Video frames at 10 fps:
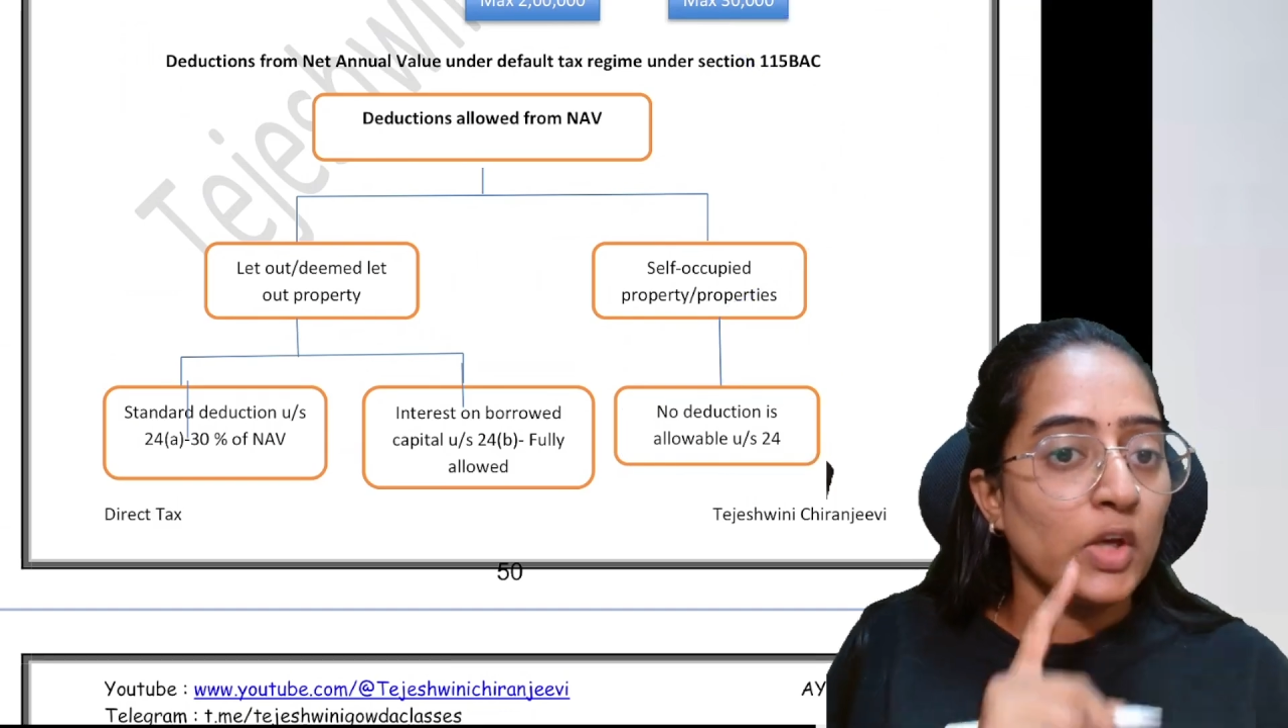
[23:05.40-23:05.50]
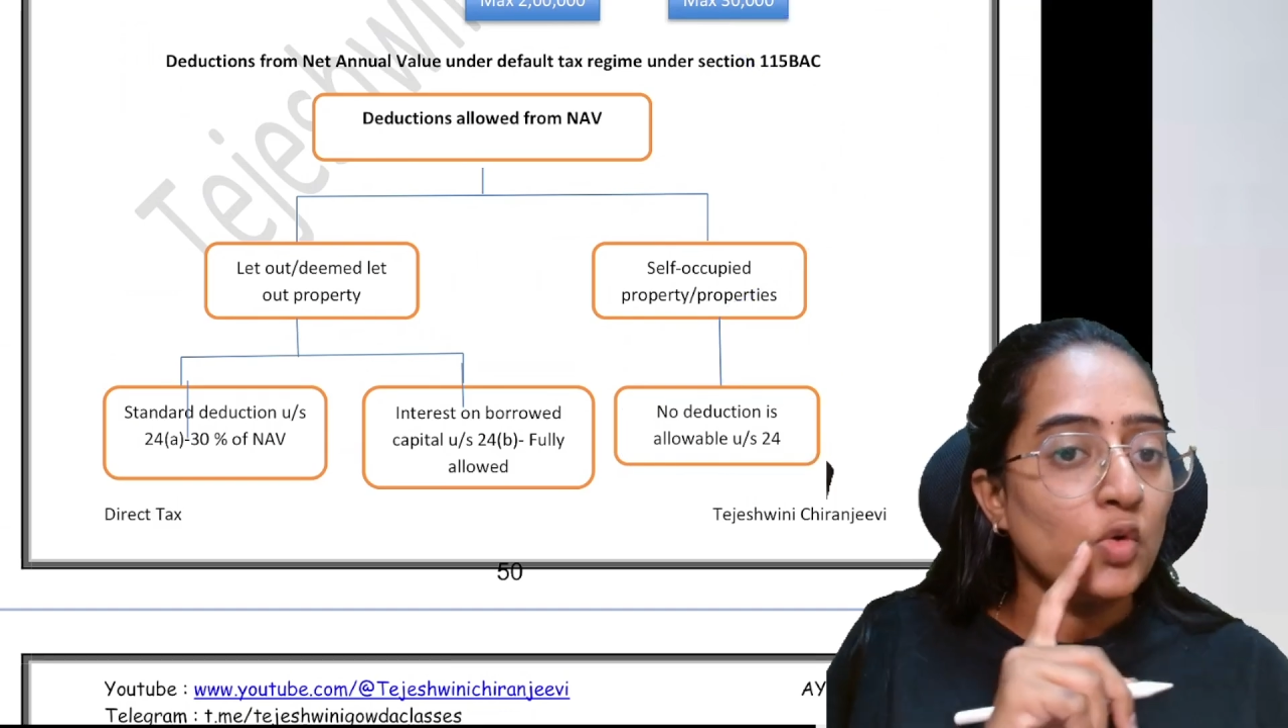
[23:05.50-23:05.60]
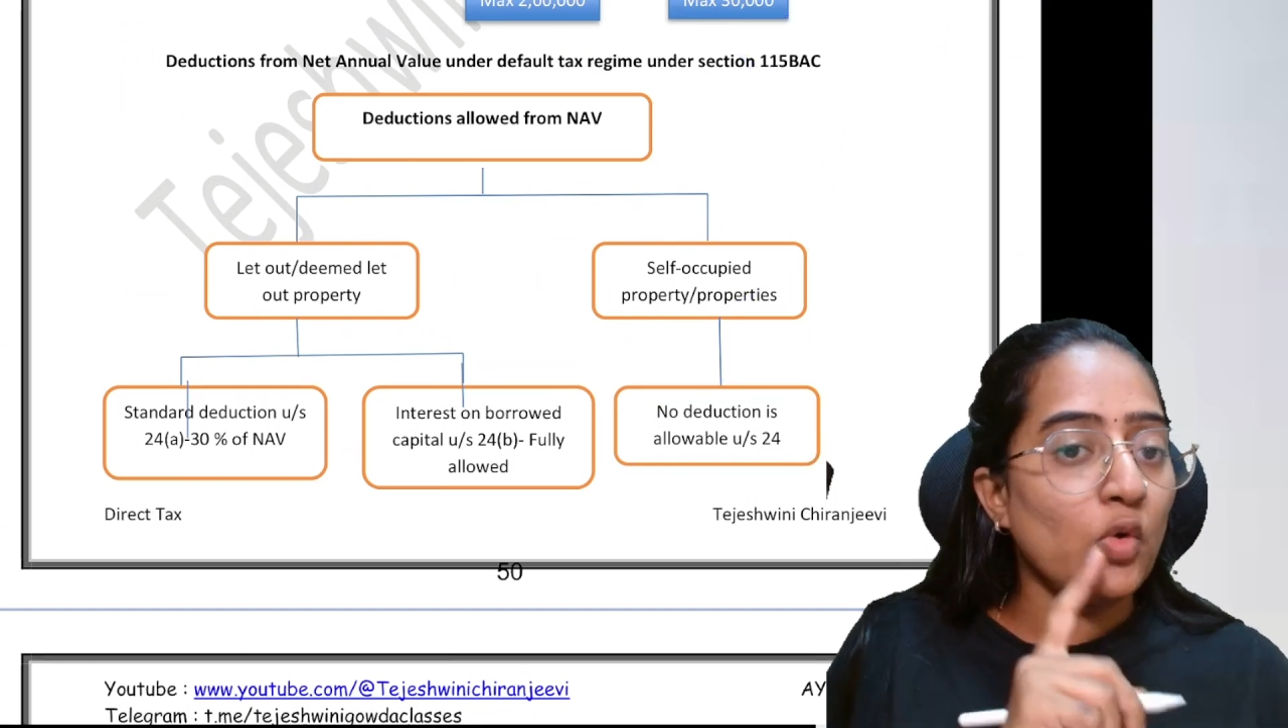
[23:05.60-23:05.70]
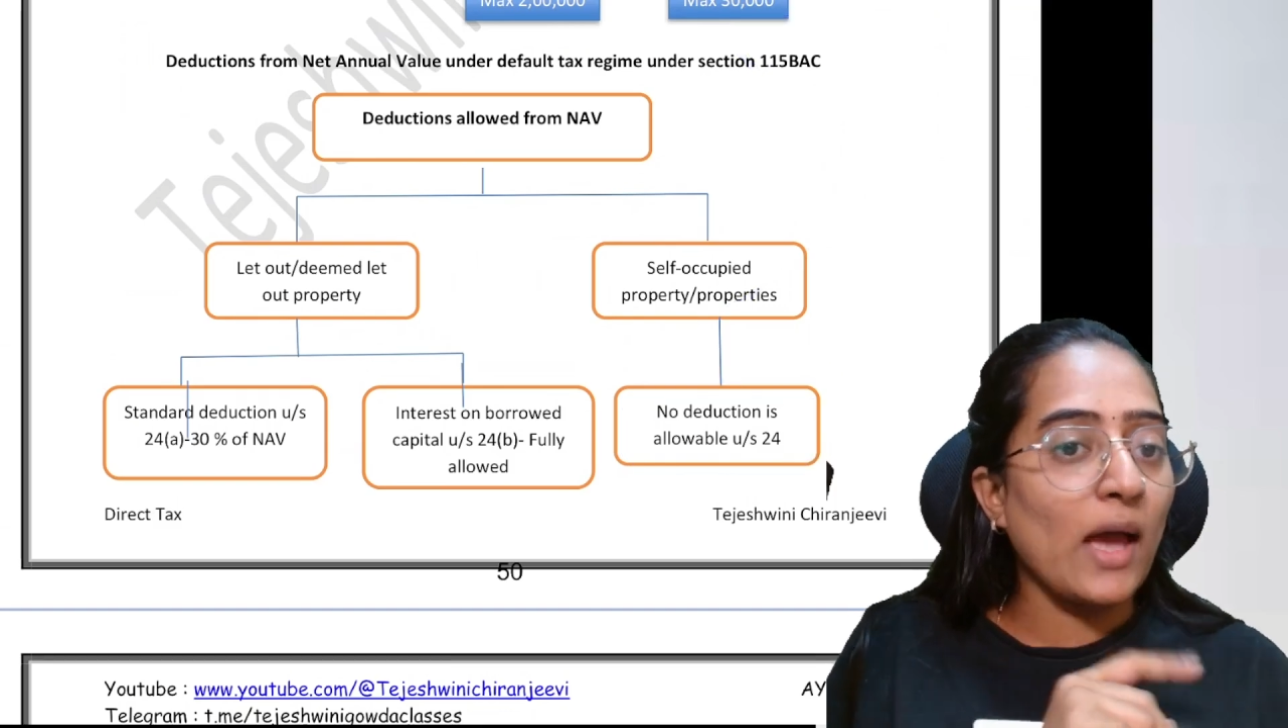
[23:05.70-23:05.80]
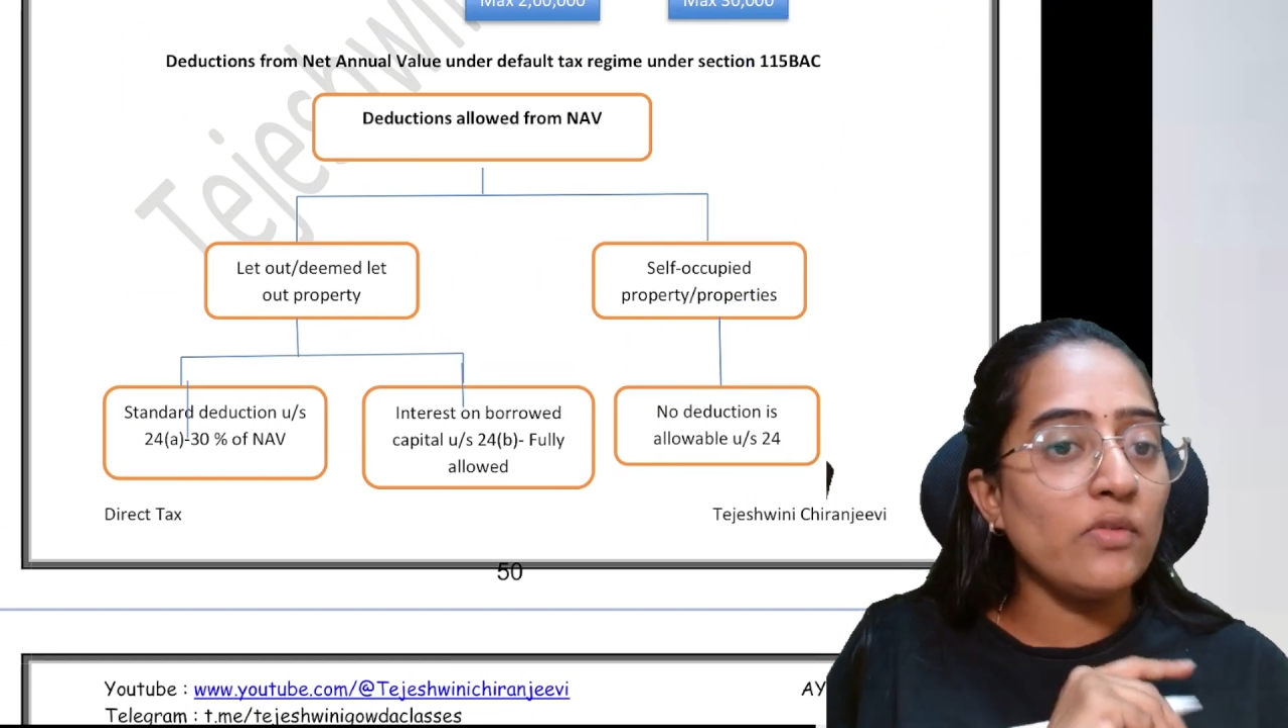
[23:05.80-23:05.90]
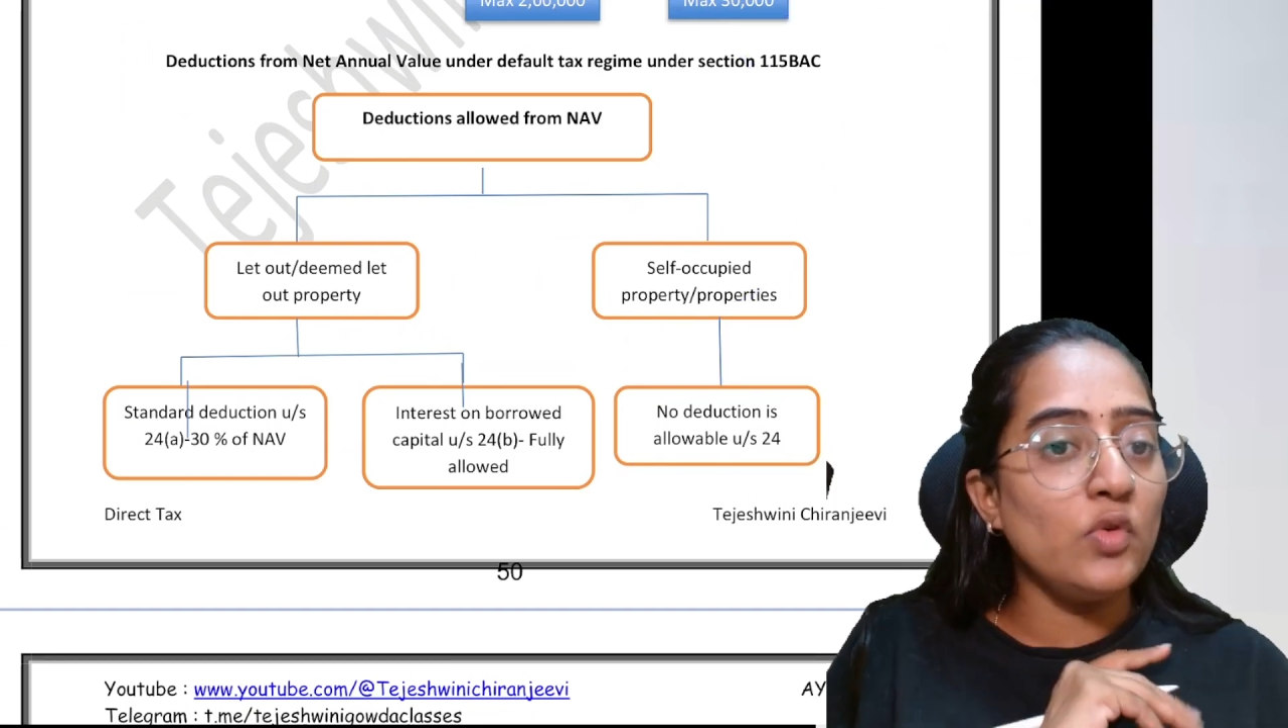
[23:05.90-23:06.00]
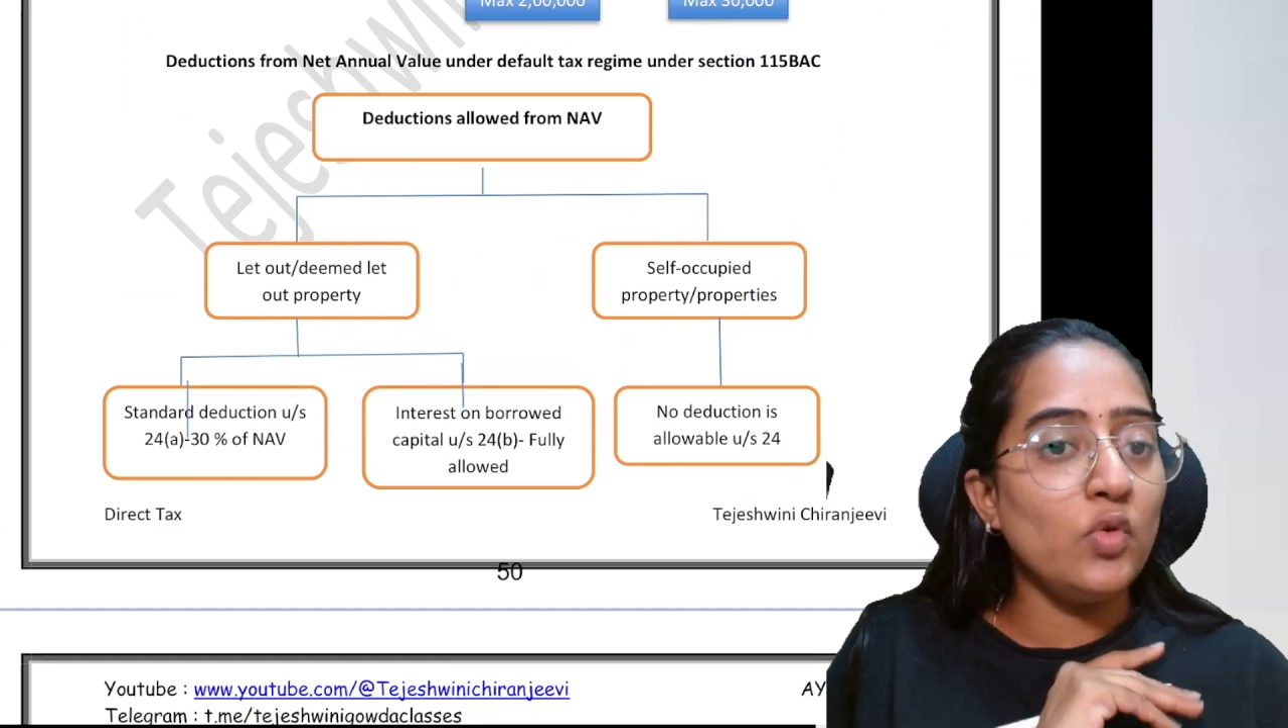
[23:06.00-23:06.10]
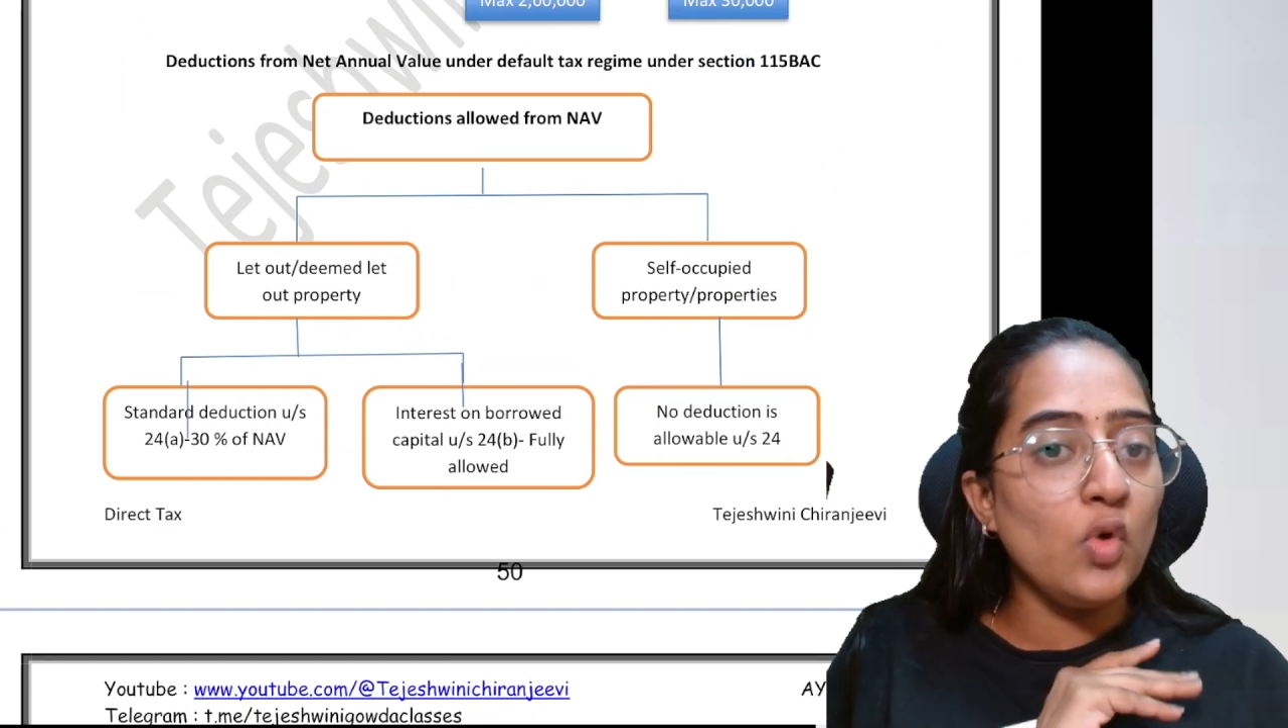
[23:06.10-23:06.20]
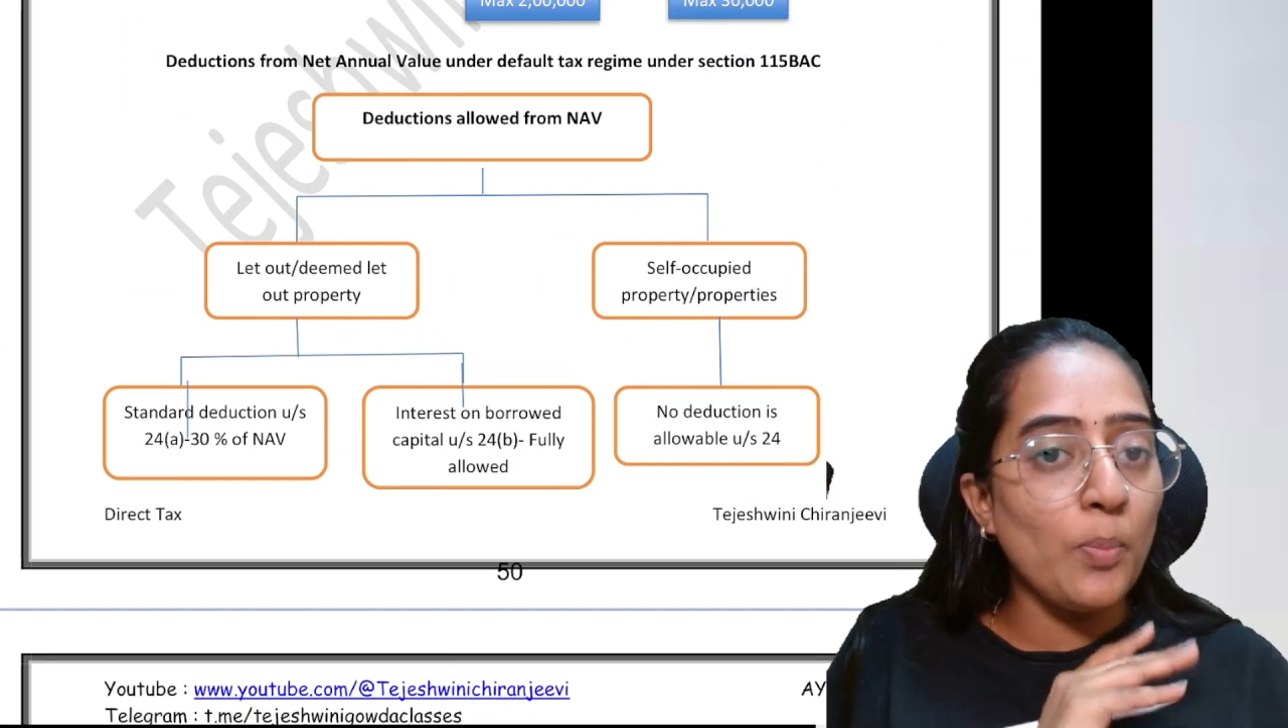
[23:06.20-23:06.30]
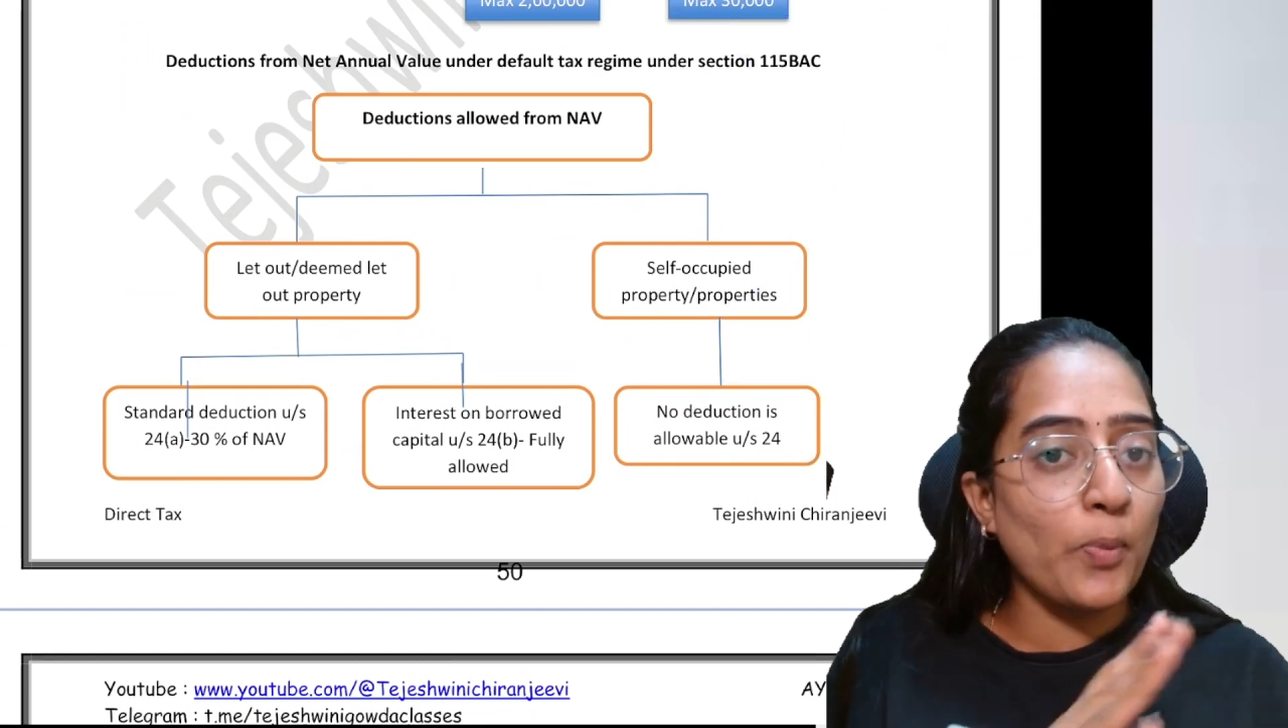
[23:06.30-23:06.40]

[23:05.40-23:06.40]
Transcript: You have no